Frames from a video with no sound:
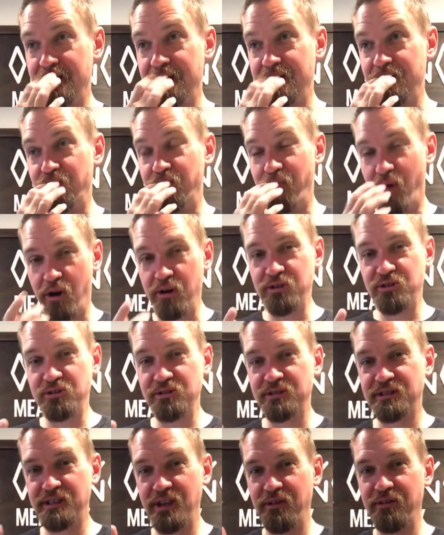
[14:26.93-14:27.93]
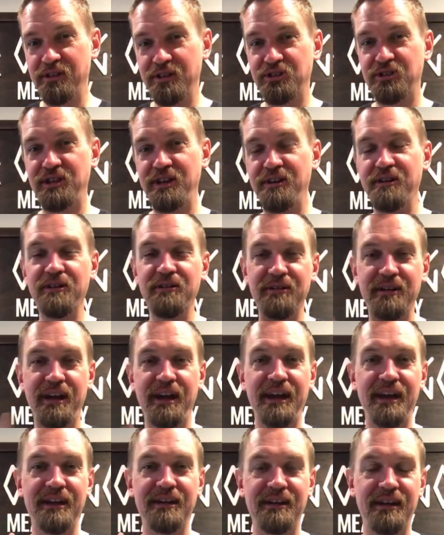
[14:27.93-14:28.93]
March or so this year,
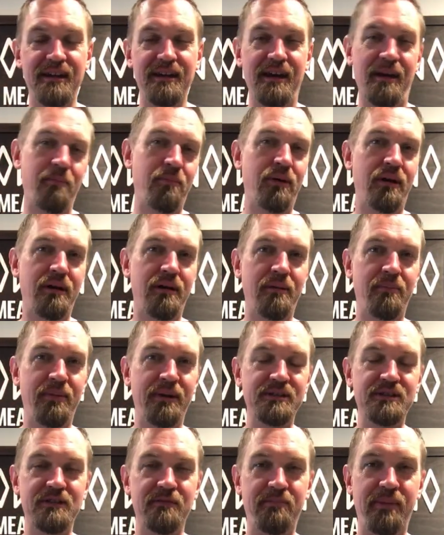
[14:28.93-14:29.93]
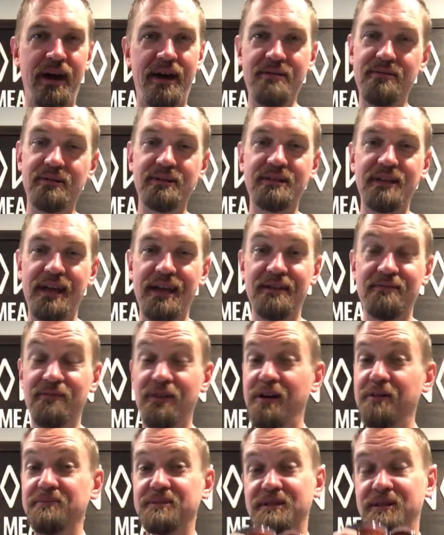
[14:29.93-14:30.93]
and I brought a bunch of bottles and
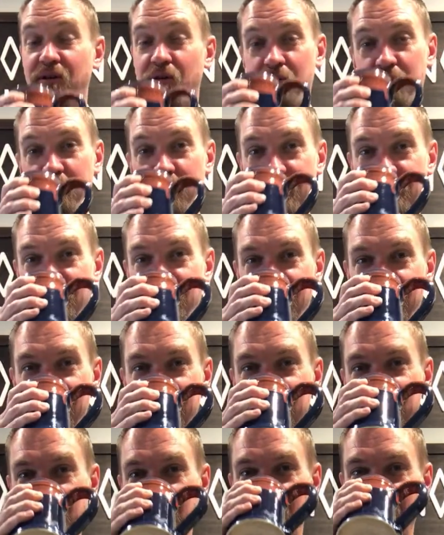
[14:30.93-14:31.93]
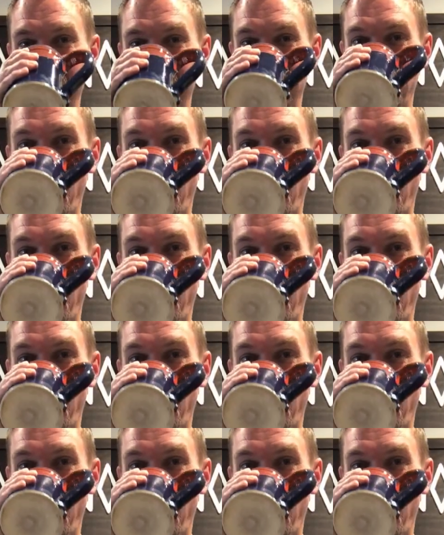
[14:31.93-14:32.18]
rubs home with me from Zarda.